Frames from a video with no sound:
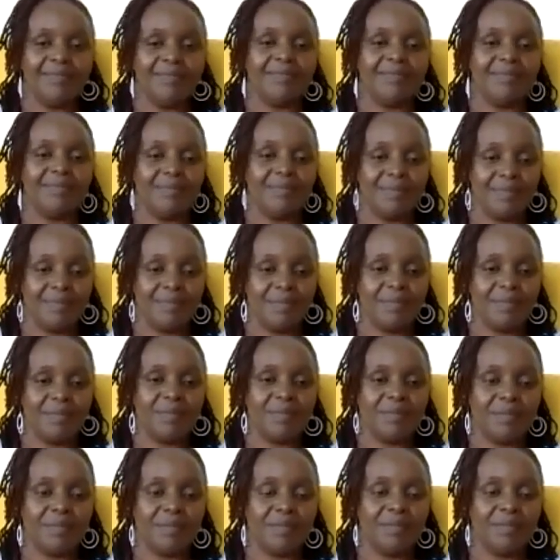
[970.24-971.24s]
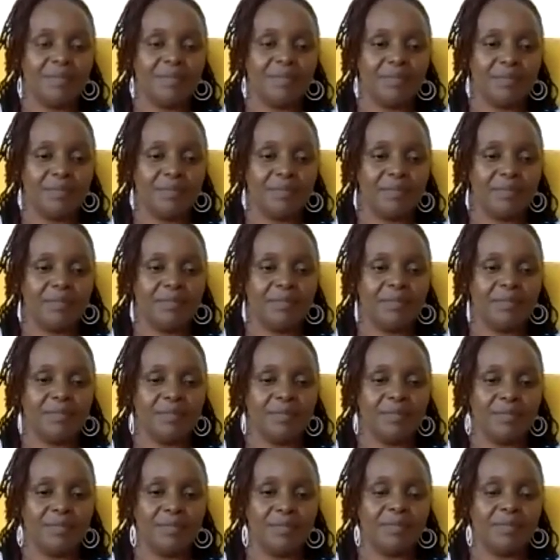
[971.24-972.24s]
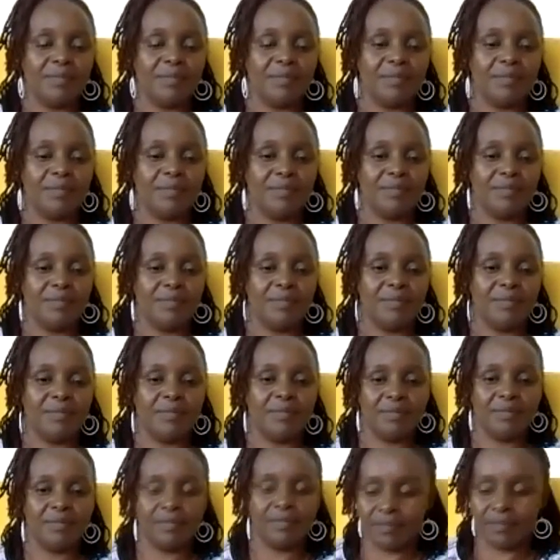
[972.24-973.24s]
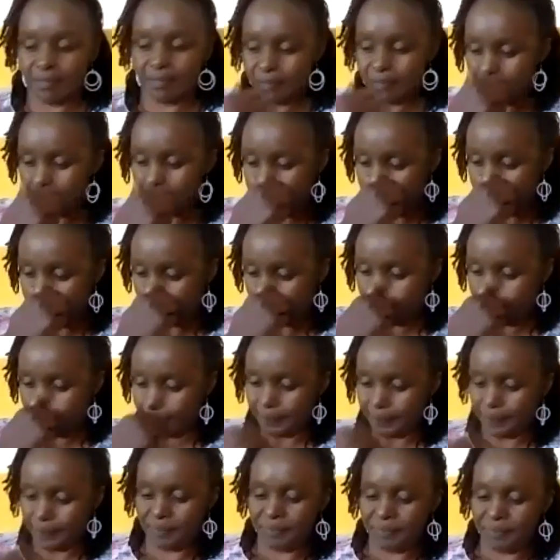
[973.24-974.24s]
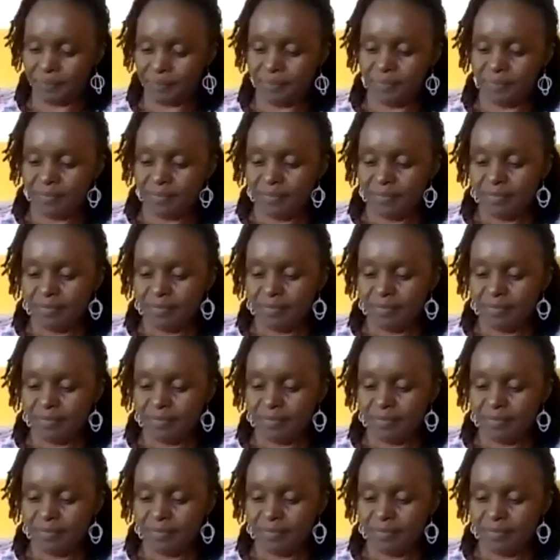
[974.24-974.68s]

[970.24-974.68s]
No words are spoken by the person on screen.